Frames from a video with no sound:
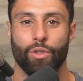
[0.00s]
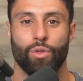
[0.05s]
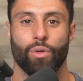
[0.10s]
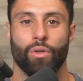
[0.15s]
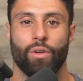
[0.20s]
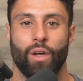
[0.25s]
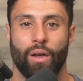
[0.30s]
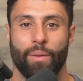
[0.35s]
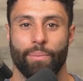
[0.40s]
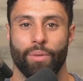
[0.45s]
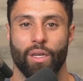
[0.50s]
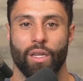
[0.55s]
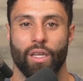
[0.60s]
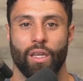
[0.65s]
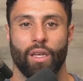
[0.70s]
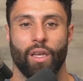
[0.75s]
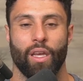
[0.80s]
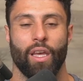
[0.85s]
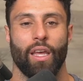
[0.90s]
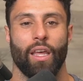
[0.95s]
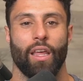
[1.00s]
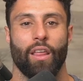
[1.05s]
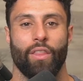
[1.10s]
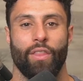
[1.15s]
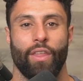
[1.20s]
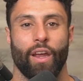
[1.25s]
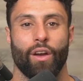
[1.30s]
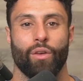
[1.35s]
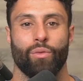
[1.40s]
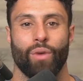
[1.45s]
company,
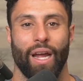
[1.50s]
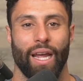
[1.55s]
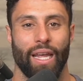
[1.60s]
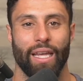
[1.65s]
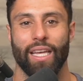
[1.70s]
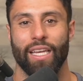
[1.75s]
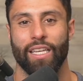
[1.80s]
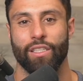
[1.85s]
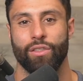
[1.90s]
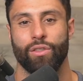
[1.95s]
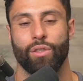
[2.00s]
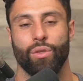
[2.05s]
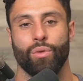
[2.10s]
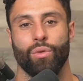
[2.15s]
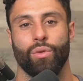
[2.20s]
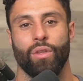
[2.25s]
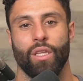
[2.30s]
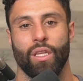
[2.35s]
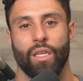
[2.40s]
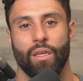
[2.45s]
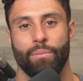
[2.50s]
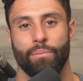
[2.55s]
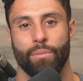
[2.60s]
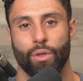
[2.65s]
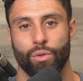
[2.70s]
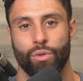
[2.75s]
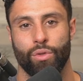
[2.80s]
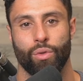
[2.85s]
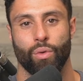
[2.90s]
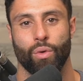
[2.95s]
their right is to the
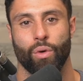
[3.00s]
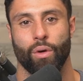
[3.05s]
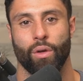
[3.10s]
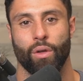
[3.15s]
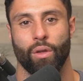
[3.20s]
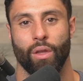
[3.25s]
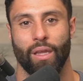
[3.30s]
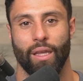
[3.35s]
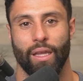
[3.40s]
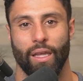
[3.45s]
mutual